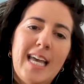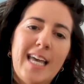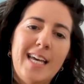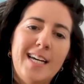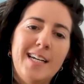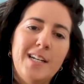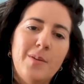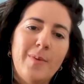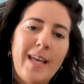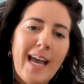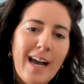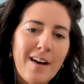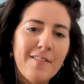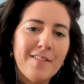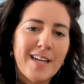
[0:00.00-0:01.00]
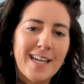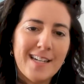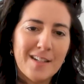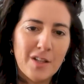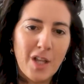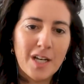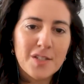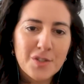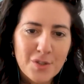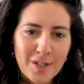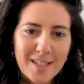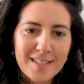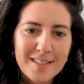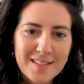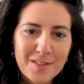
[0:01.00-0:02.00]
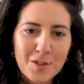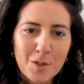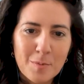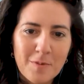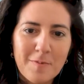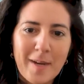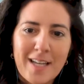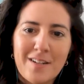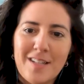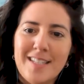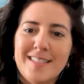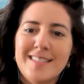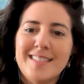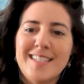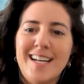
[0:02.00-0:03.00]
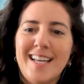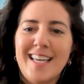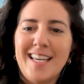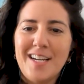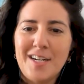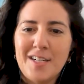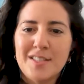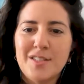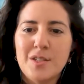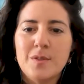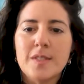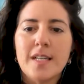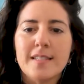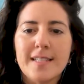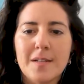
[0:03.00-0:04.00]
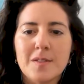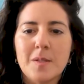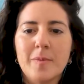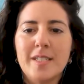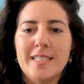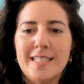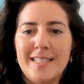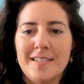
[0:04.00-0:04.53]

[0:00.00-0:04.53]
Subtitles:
And we have an illustrious group of panelists here to suss out some of the